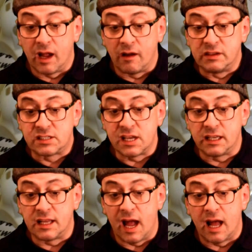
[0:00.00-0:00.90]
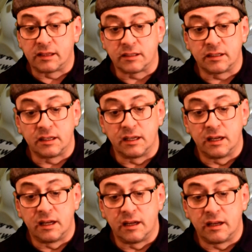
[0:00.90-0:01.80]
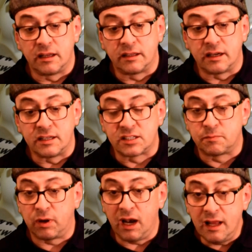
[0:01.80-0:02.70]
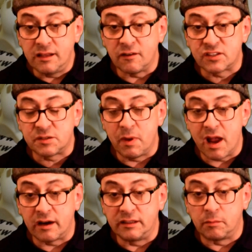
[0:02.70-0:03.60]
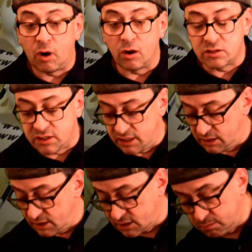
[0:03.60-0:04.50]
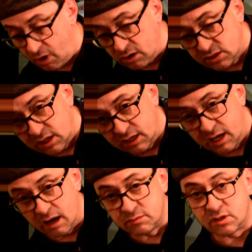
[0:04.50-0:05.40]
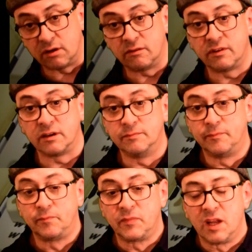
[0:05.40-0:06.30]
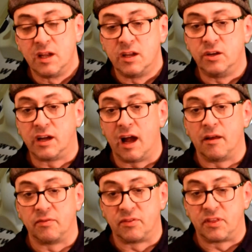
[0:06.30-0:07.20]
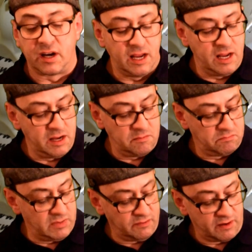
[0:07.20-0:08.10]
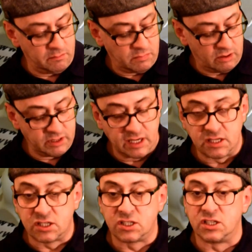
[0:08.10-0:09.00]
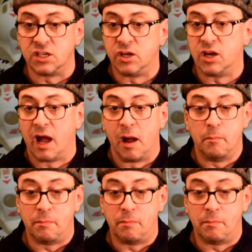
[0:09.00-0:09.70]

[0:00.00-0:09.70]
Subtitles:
Having said that, there is plenty of spare in the box. In this box that comes over, you got 3 different bodies, you got a